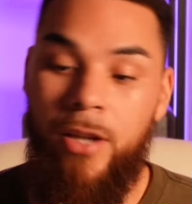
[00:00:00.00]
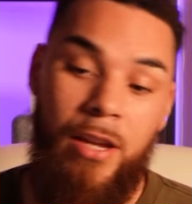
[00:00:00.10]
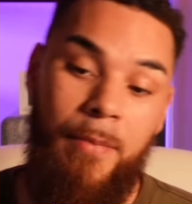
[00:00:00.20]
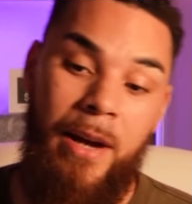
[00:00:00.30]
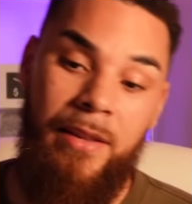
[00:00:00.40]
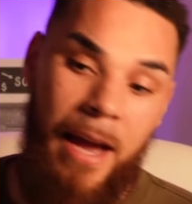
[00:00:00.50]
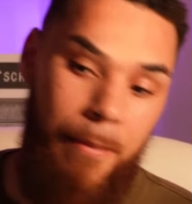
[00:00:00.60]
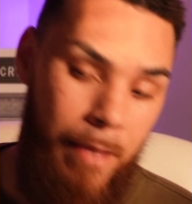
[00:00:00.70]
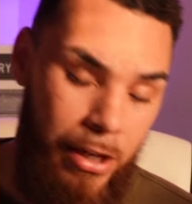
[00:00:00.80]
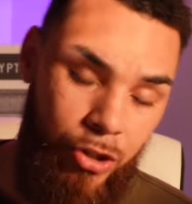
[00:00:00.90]
Talking about
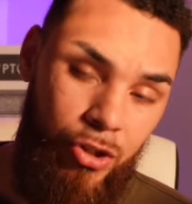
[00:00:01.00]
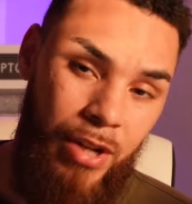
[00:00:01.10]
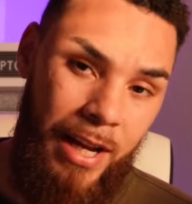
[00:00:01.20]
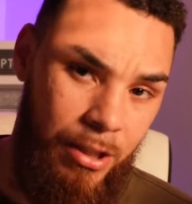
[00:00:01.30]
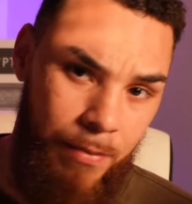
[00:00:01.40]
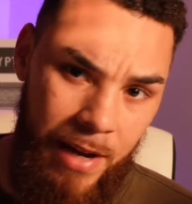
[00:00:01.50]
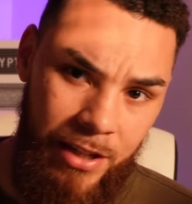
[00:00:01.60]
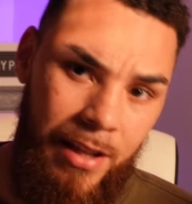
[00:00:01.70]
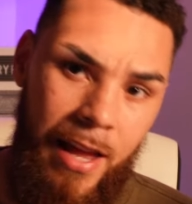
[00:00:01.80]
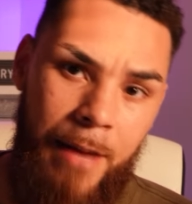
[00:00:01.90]
that, make sure you guys
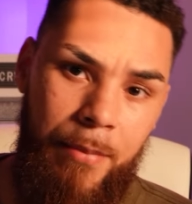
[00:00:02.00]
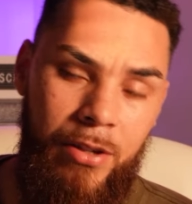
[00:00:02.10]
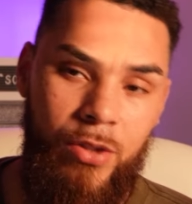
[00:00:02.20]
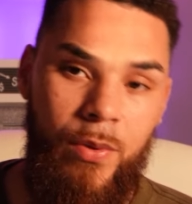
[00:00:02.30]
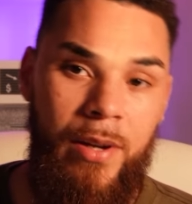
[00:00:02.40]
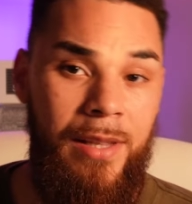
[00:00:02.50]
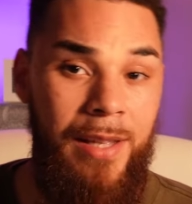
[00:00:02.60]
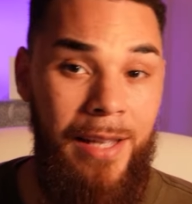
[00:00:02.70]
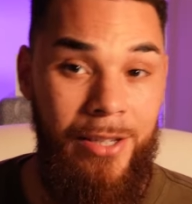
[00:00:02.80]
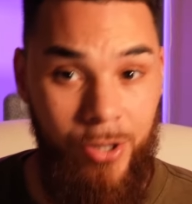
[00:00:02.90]
smash that like button as well.
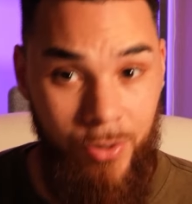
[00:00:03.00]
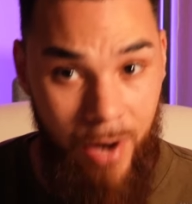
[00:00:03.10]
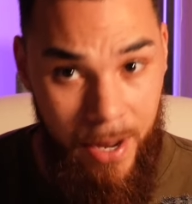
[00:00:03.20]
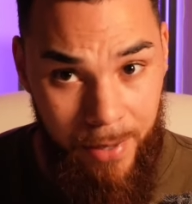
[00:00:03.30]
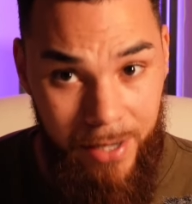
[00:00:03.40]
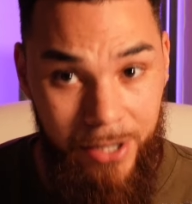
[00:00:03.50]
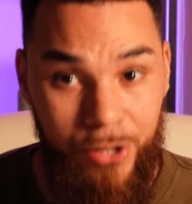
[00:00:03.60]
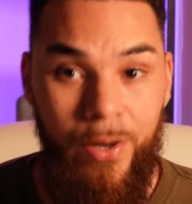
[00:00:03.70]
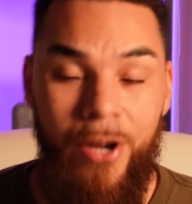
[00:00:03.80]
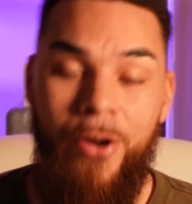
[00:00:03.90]
Hit that subscribe
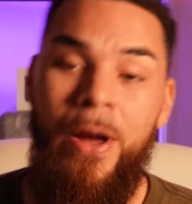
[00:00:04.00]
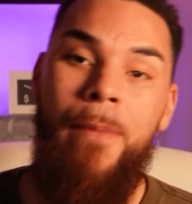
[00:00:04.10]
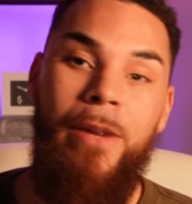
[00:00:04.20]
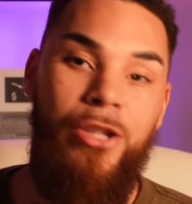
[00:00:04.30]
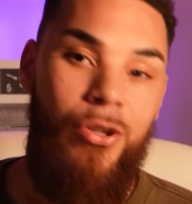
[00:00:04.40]
button as well.